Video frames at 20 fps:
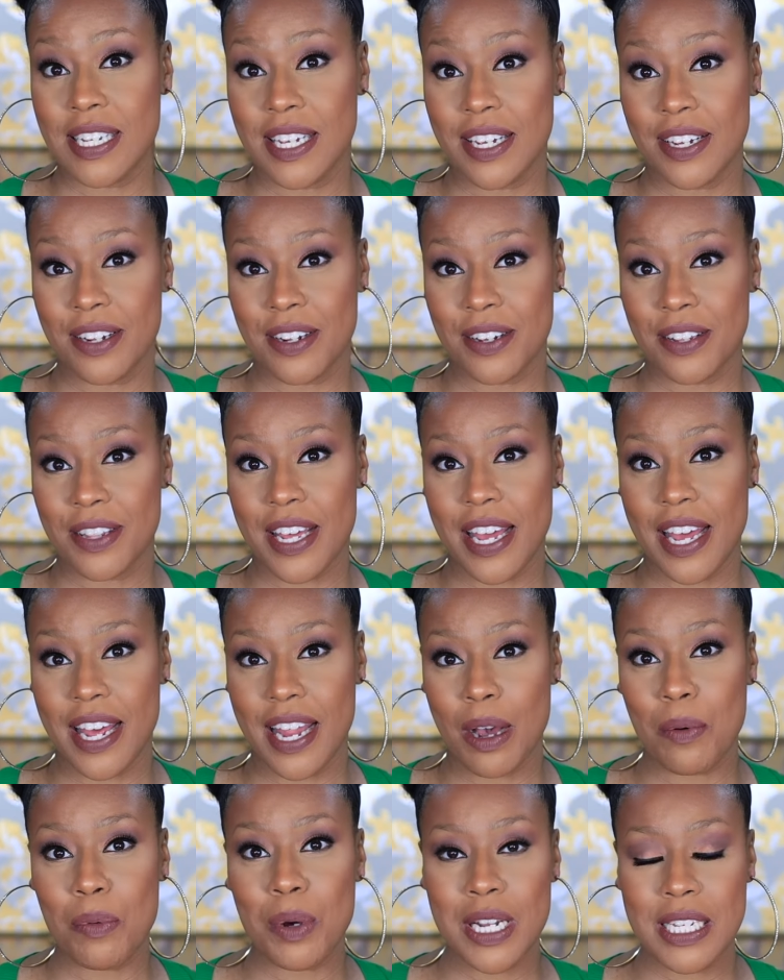here
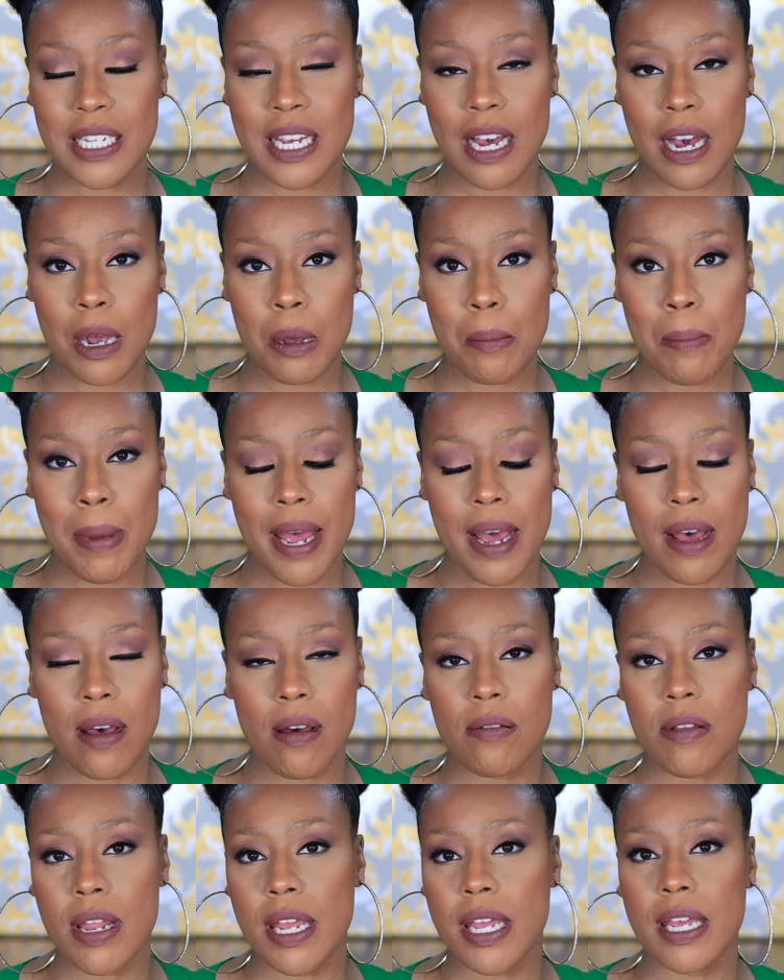that I want to talk
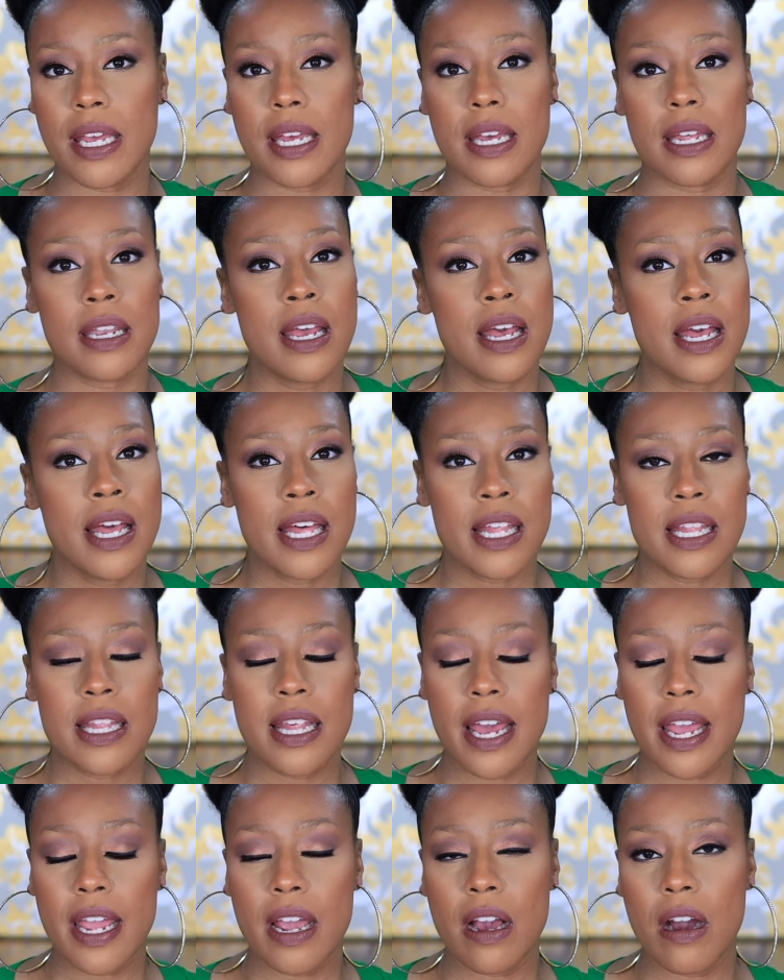about, and
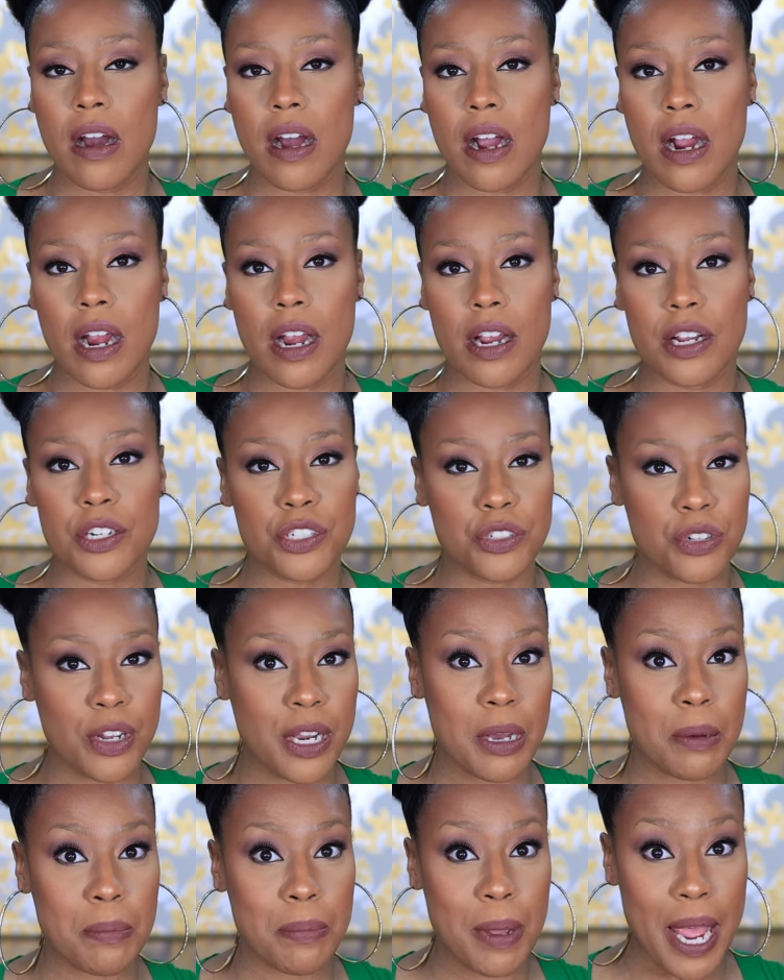they are straight
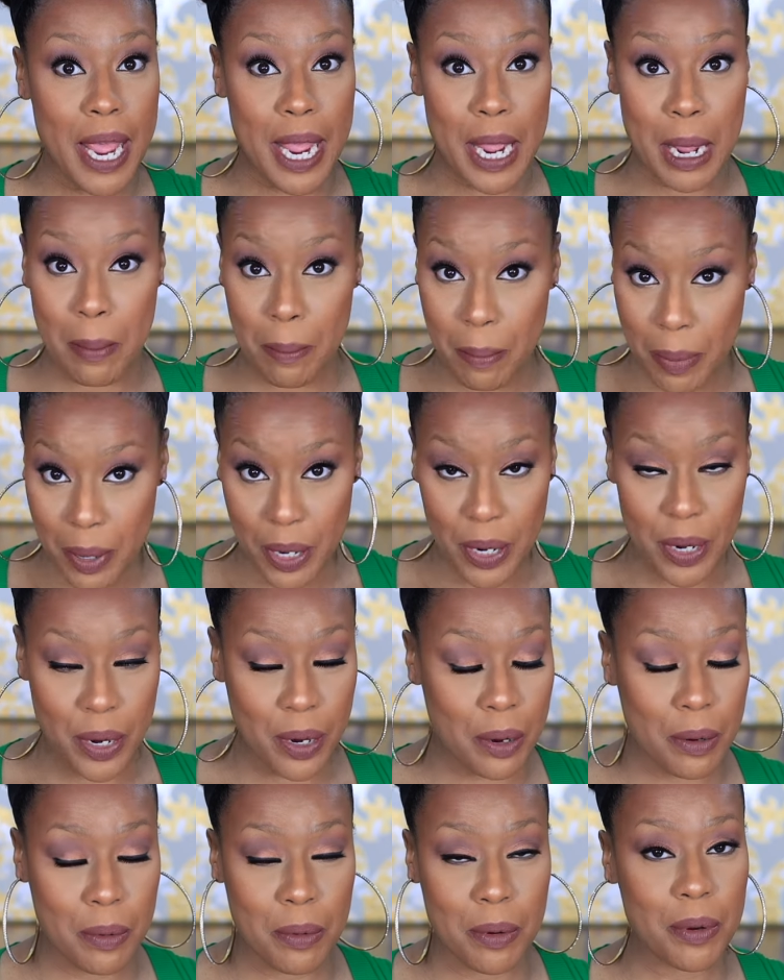up
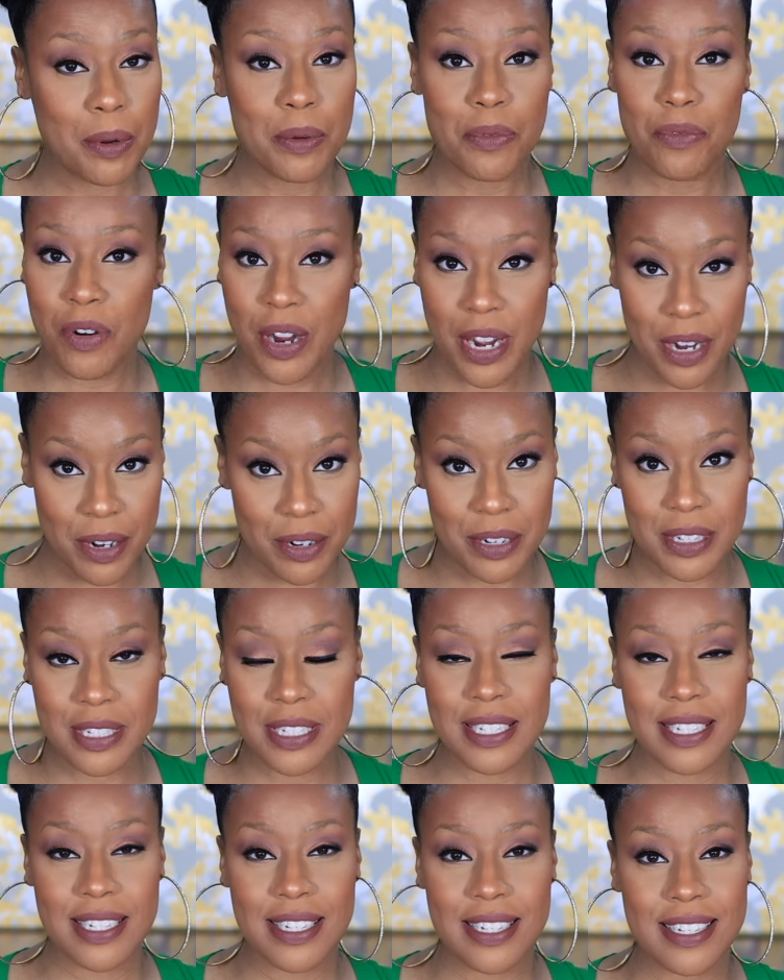amber
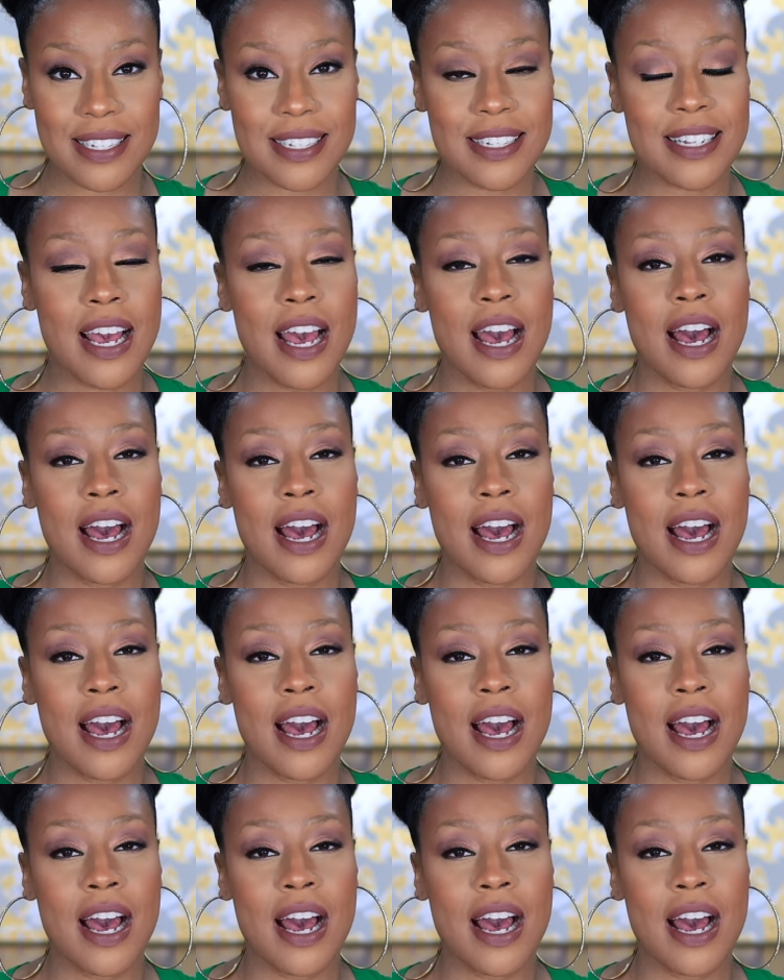fragrances.